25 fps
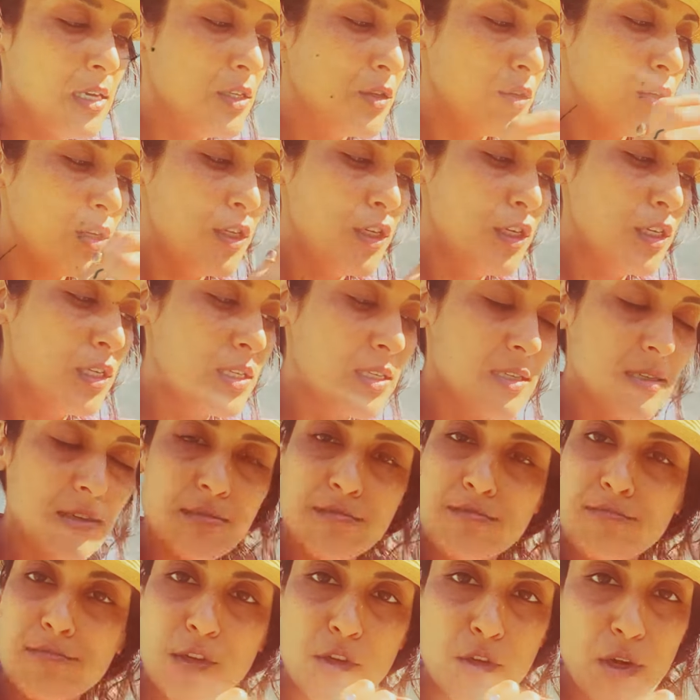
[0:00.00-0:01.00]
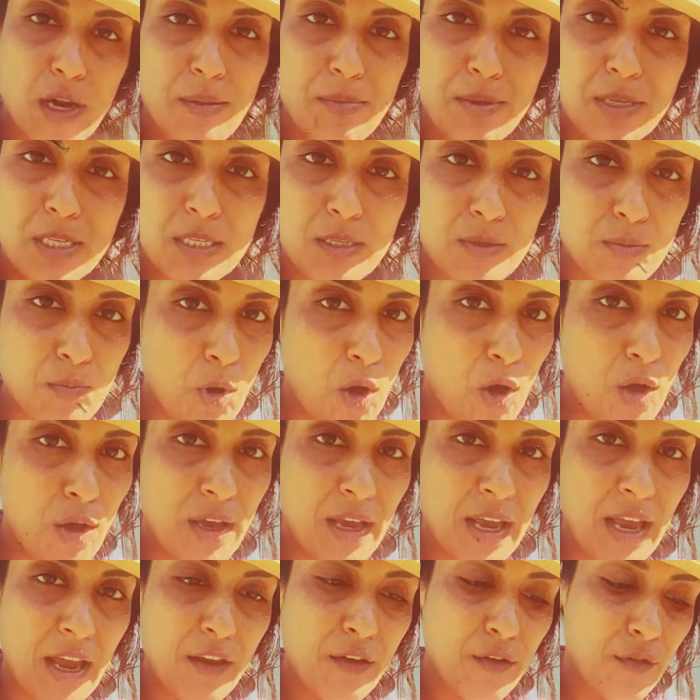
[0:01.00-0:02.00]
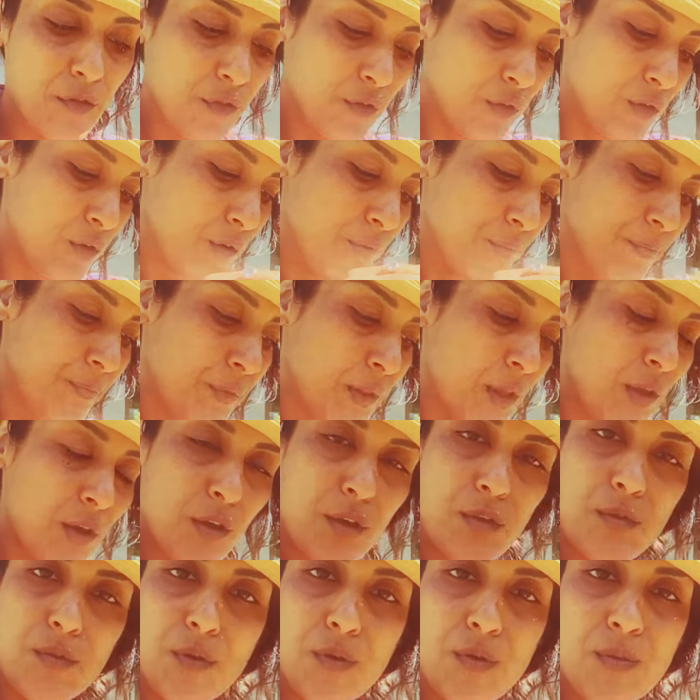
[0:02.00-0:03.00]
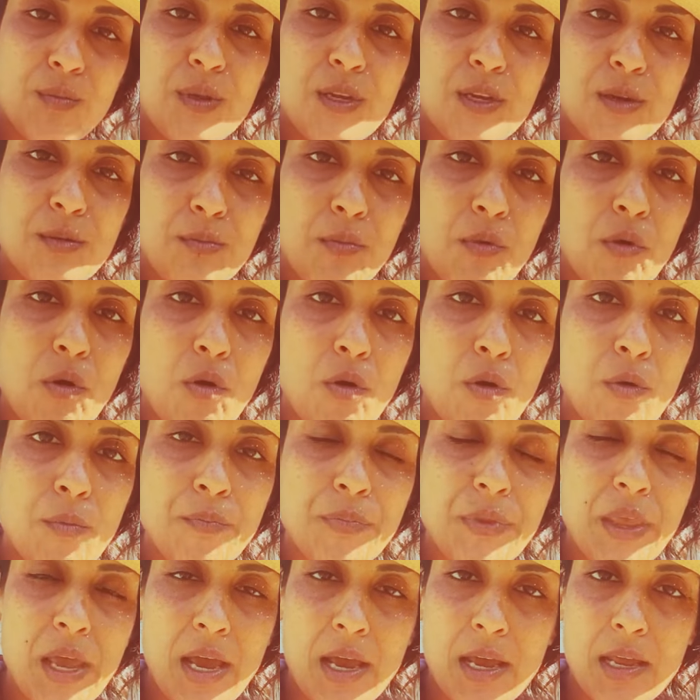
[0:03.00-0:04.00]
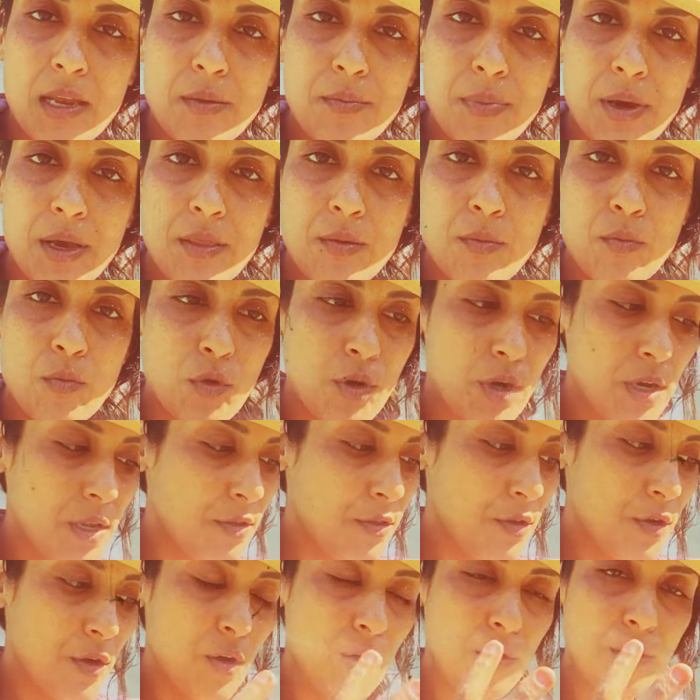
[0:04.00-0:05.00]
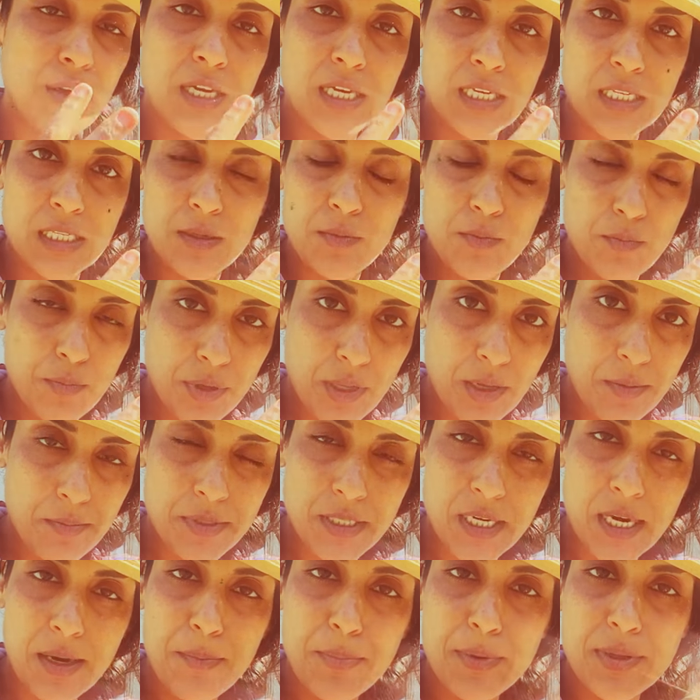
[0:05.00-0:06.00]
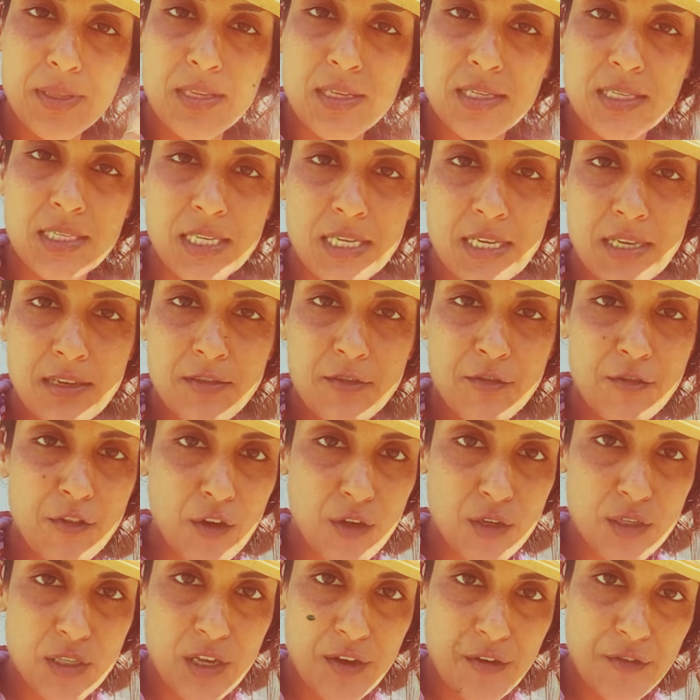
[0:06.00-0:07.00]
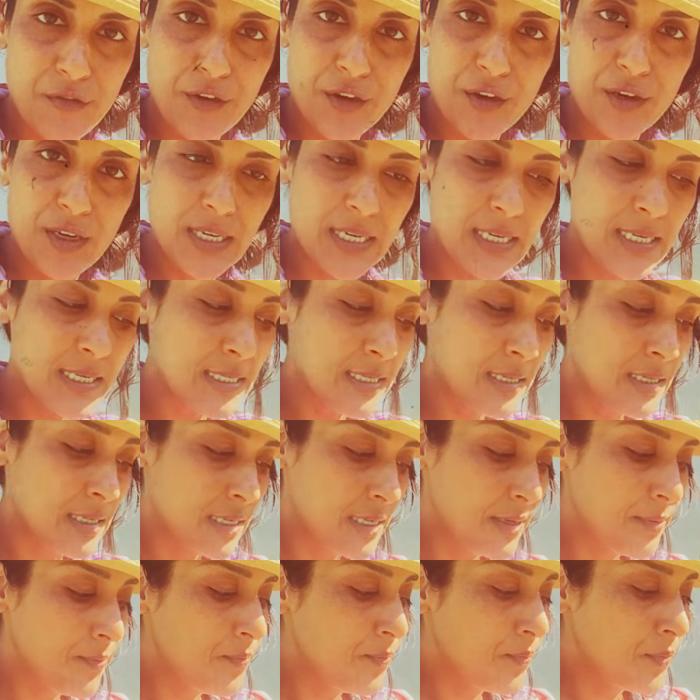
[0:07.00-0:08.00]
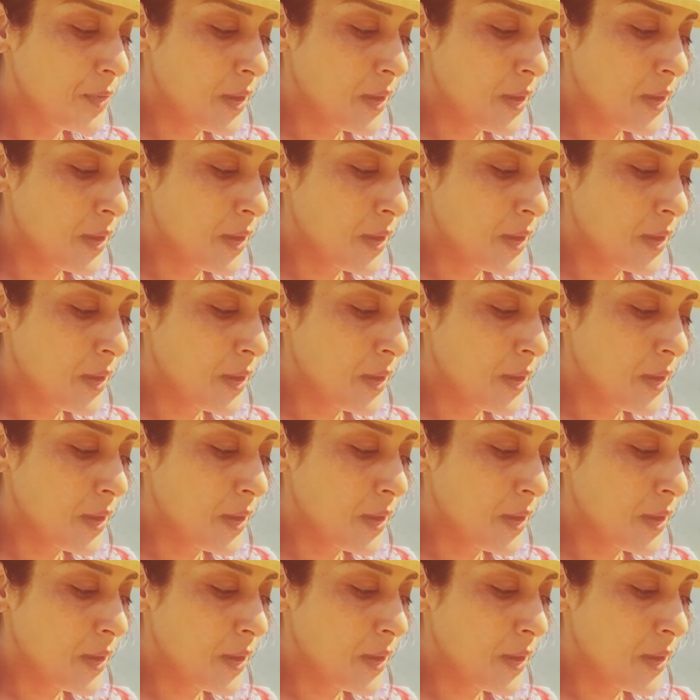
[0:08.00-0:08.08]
So, I just grab a small handful, throw them in a bowl, and by the morning they're all nice and plumped up, and the skin falls off very easily.